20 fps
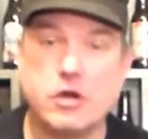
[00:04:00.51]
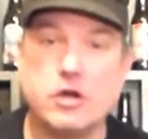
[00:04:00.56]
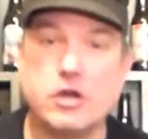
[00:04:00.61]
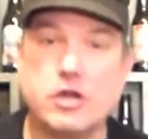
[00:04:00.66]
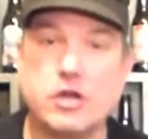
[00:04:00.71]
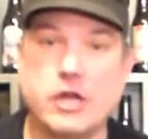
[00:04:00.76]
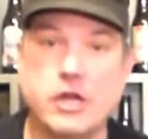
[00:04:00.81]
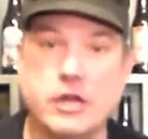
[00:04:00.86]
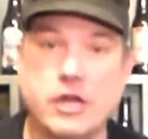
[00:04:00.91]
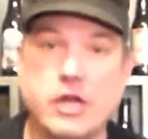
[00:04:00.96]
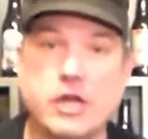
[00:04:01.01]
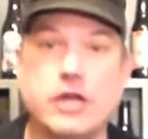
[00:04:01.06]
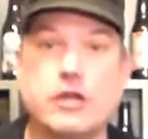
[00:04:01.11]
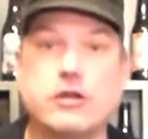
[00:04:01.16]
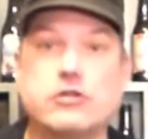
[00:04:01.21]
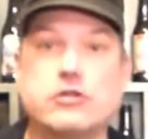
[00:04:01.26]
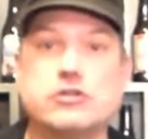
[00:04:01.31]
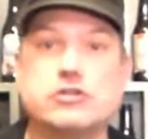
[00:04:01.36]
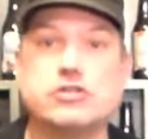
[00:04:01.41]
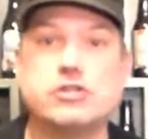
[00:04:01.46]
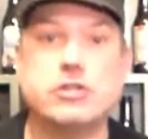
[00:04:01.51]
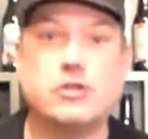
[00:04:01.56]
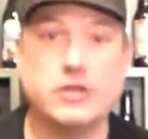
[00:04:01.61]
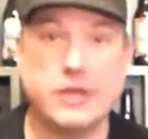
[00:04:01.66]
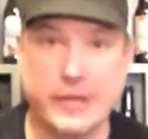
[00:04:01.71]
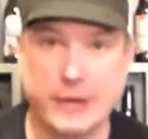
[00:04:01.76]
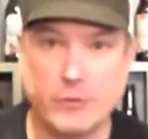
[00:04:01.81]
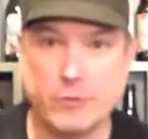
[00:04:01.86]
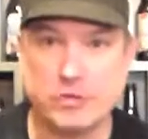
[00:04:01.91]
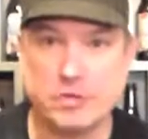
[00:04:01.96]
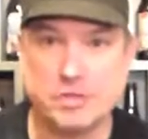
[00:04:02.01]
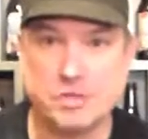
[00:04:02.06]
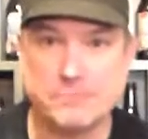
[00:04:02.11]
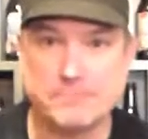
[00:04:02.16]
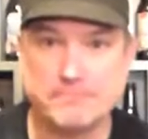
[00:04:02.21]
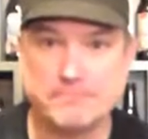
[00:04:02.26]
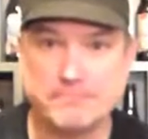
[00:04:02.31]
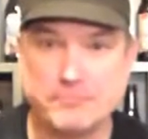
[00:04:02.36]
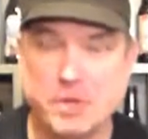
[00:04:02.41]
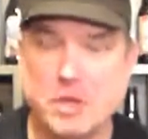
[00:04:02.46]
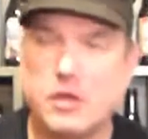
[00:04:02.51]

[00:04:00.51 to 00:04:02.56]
word in the English language.